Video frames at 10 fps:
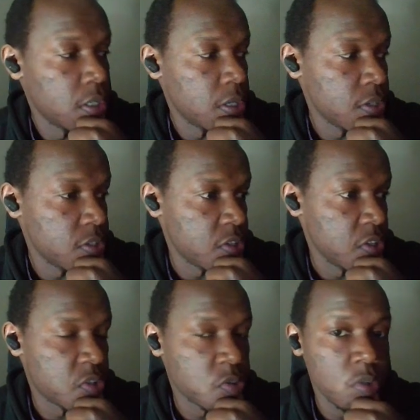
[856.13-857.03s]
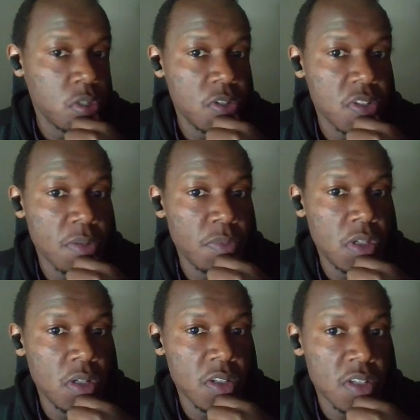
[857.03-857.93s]
As it's installing,
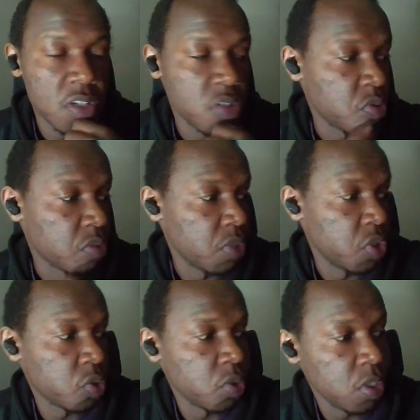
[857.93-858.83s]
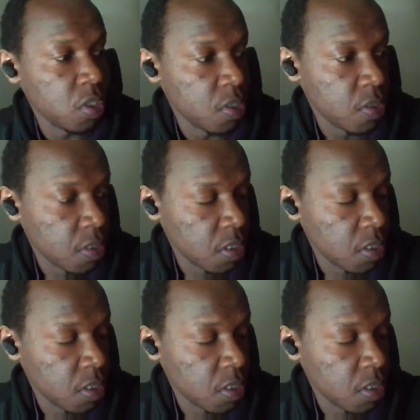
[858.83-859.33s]
something else that is worth mentioning is